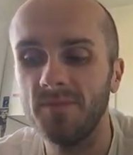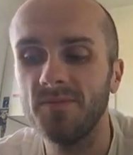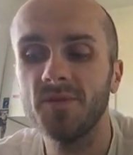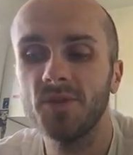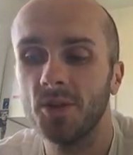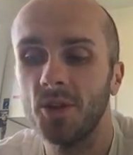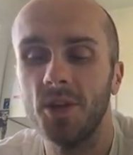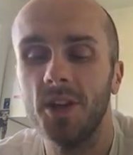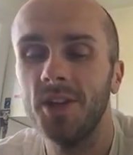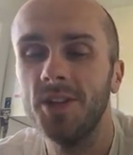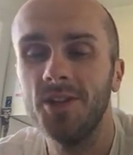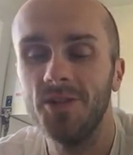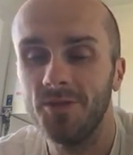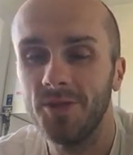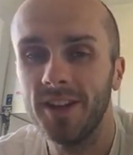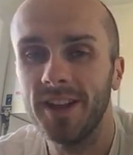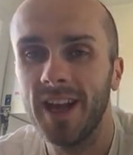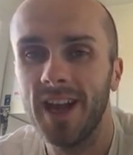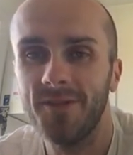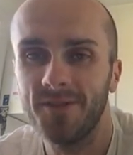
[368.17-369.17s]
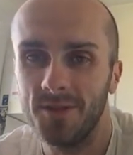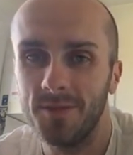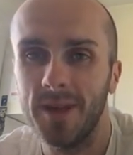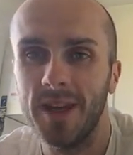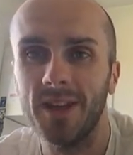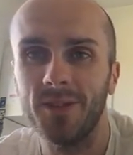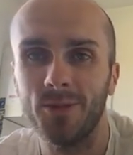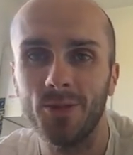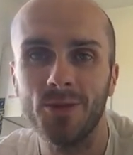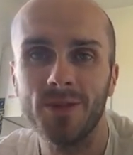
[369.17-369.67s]
So you really have to
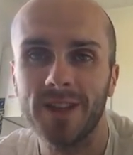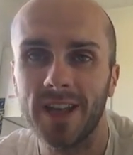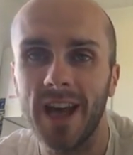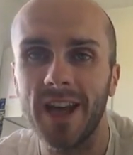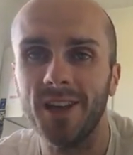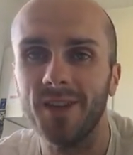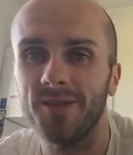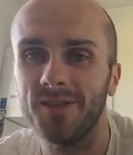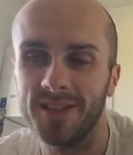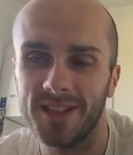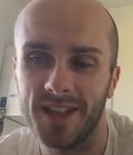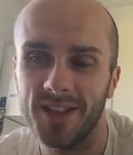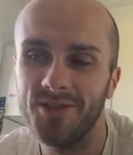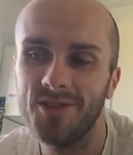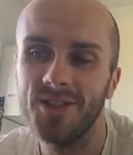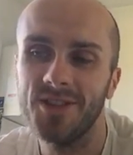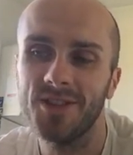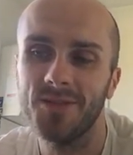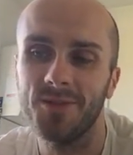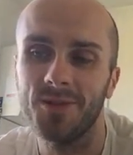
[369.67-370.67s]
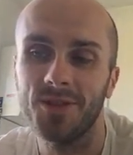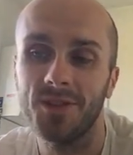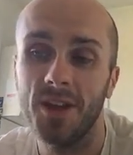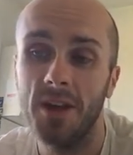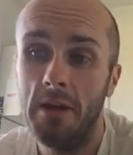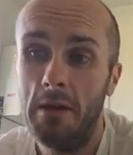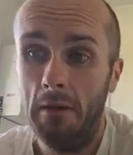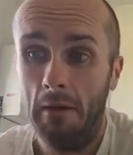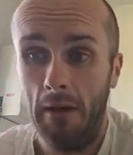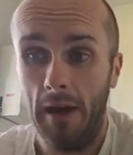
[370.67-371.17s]
make those kind of decisions, which
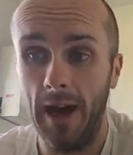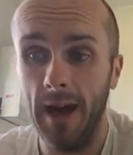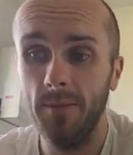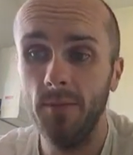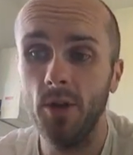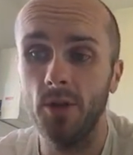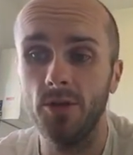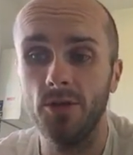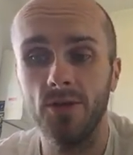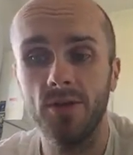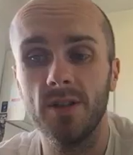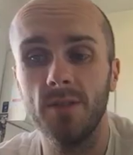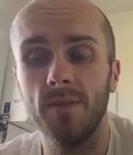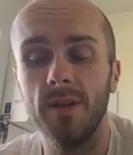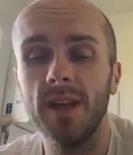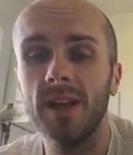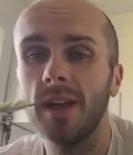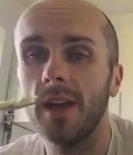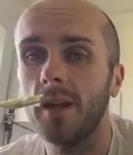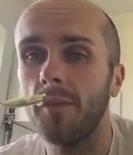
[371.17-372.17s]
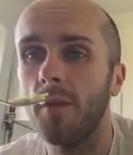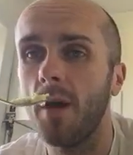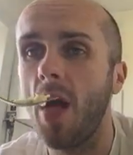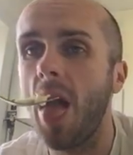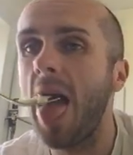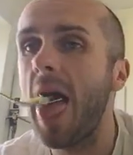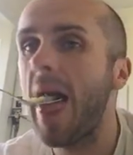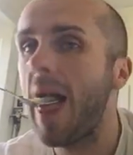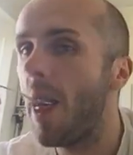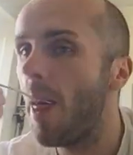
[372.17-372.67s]
I'm not used to making, but
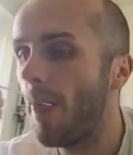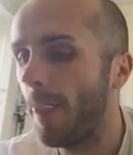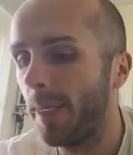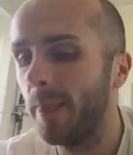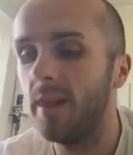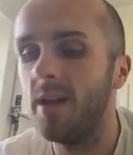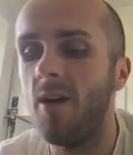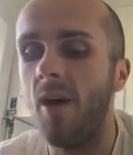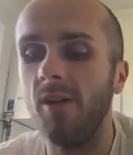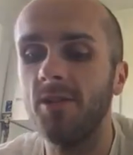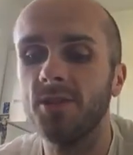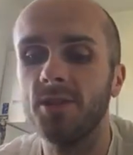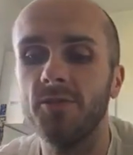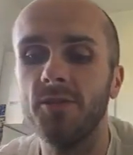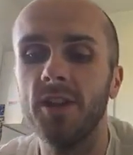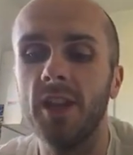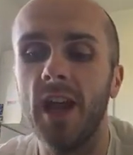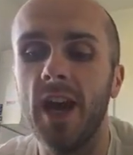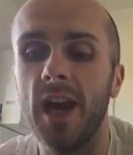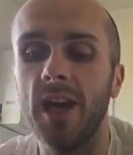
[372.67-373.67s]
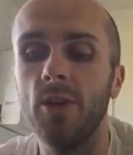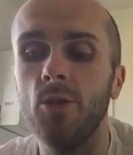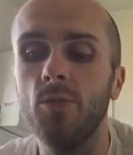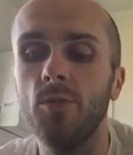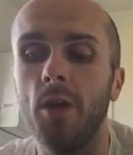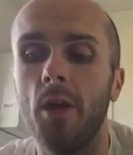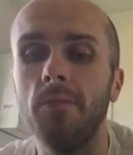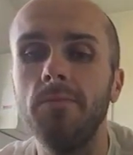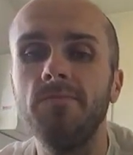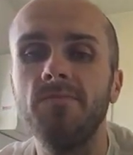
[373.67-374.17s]
it's a real
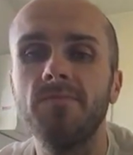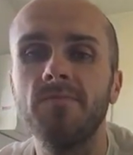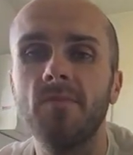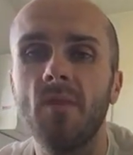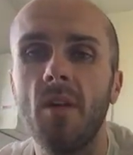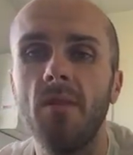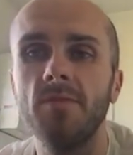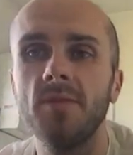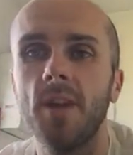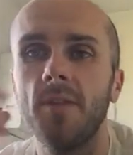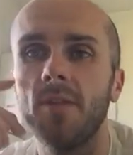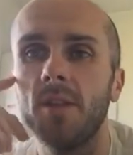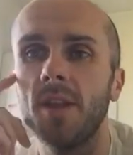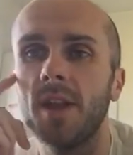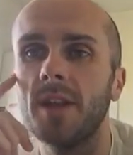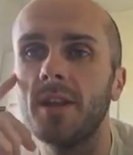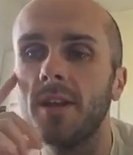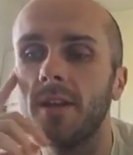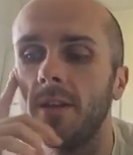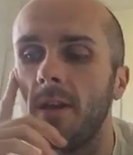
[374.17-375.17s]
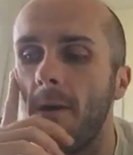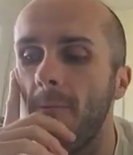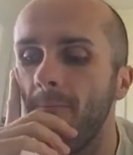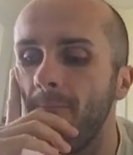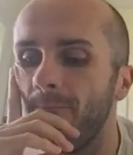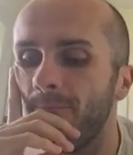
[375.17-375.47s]
eye-opener to have to think like that.